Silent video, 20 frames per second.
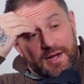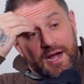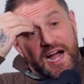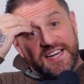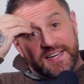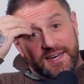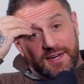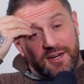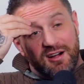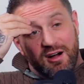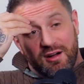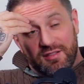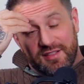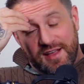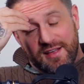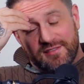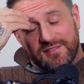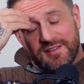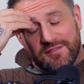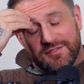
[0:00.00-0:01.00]
I did call the
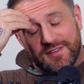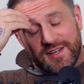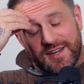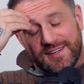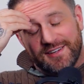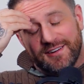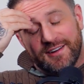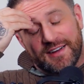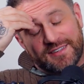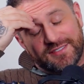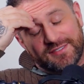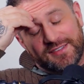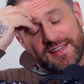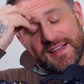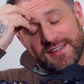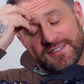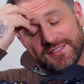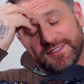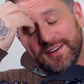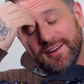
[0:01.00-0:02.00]
SF90 crash
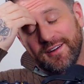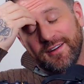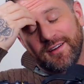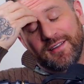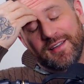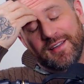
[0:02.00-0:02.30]
last year.